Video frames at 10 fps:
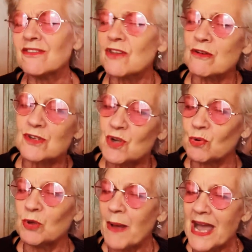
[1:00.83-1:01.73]
at their
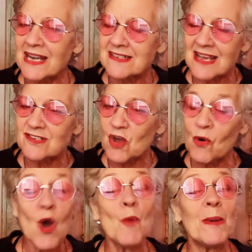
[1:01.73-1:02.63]
school bags as
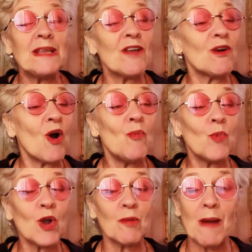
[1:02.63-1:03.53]
though hoping their
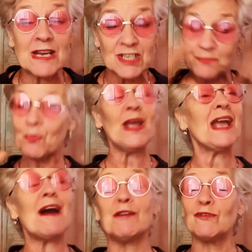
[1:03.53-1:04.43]
homework might spring
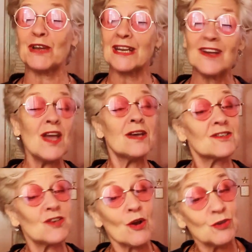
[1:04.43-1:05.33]
out of it and
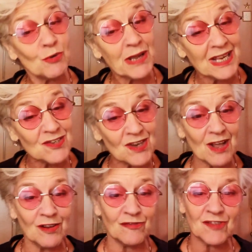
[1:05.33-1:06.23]
start doing
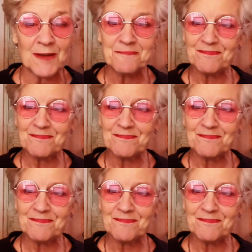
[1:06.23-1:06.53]
itself.